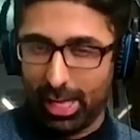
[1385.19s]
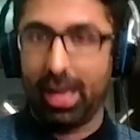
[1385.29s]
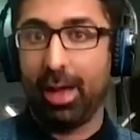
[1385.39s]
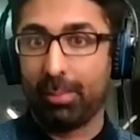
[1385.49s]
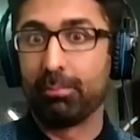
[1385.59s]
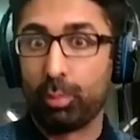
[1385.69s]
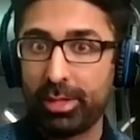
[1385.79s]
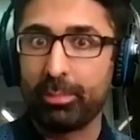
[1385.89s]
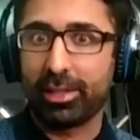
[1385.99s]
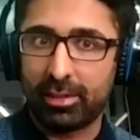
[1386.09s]
I, am with
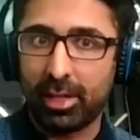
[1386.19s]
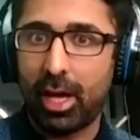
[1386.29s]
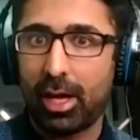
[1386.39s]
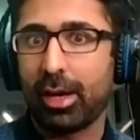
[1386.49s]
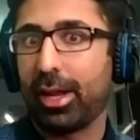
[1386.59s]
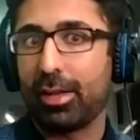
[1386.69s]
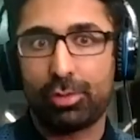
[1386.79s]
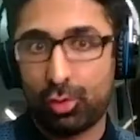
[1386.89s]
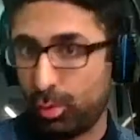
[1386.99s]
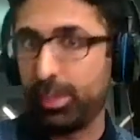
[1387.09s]
my son and I
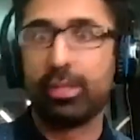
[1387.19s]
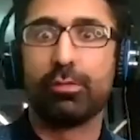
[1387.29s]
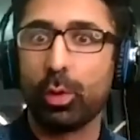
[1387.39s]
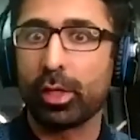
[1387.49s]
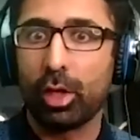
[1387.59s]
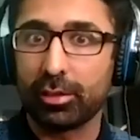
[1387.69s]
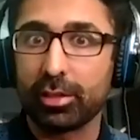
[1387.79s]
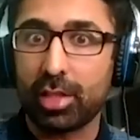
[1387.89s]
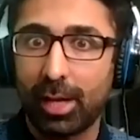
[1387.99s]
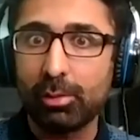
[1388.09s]
should be devoting all
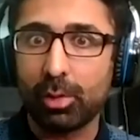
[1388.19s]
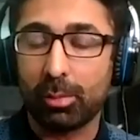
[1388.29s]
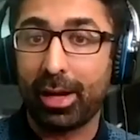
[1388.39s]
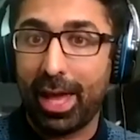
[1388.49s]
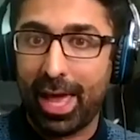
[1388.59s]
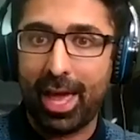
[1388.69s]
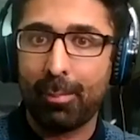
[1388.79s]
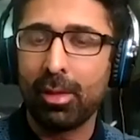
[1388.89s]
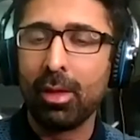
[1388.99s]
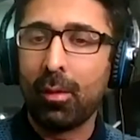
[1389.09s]
this time to him and I am,